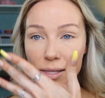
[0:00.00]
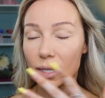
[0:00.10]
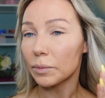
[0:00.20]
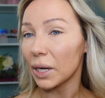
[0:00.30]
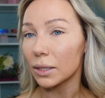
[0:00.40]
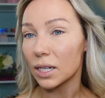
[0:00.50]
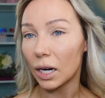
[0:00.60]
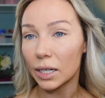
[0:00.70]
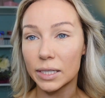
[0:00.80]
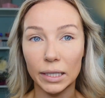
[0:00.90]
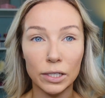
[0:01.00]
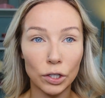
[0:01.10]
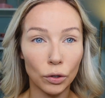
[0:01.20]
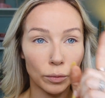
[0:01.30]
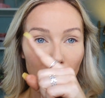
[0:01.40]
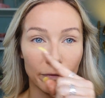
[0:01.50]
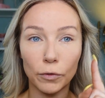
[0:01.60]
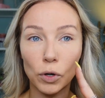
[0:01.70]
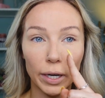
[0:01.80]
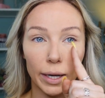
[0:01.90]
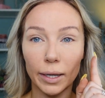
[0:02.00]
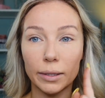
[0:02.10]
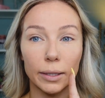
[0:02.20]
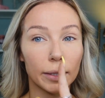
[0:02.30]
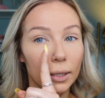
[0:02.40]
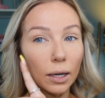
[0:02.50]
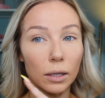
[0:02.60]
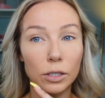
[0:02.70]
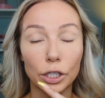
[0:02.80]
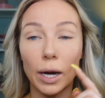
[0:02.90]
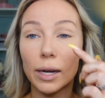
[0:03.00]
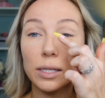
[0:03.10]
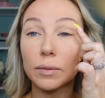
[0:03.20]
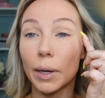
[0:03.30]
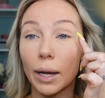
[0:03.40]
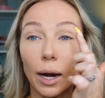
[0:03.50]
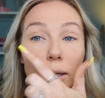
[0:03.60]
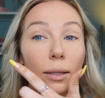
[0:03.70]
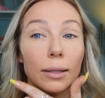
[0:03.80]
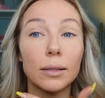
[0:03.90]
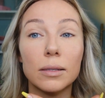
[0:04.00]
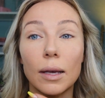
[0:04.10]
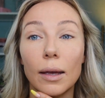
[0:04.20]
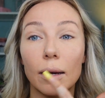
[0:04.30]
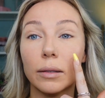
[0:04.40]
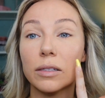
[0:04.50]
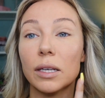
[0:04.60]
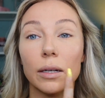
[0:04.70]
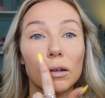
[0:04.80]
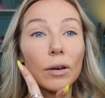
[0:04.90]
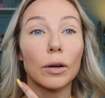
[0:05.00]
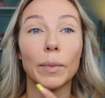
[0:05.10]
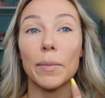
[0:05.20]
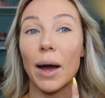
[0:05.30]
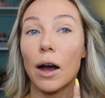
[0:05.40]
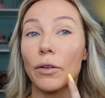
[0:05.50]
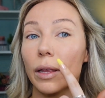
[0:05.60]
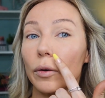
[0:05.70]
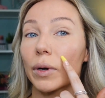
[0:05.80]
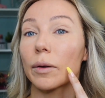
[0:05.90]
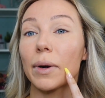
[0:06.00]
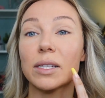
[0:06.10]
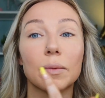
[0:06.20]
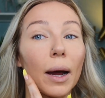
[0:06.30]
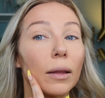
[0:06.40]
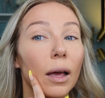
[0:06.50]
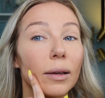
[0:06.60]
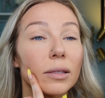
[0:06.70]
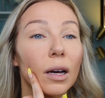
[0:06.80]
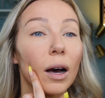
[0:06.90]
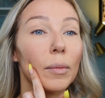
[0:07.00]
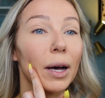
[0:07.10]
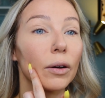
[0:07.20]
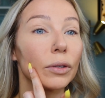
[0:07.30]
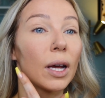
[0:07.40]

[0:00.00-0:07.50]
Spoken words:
set my entire T-zone, my forehead, here under eyes, my eyelids, and here around my mouth, like where my smile lines come out.